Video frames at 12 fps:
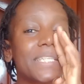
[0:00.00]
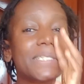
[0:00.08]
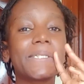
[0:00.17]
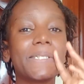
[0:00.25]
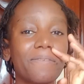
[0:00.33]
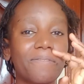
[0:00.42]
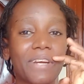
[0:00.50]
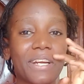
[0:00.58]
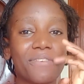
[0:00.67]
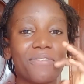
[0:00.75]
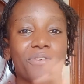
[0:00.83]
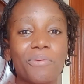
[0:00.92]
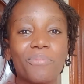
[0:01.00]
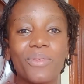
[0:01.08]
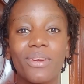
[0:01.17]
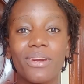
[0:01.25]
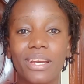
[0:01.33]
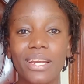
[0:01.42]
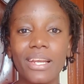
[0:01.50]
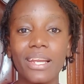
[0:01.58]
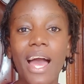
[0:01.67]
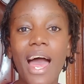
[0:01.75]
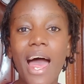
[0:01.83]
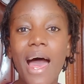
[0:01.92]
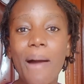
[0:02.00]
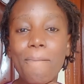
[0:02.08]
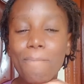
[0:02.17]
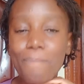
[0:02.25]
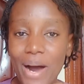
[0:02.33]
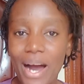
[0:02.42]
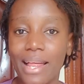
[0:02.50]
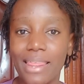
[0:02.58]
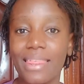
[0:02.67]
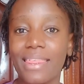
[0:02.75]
different from the real birth.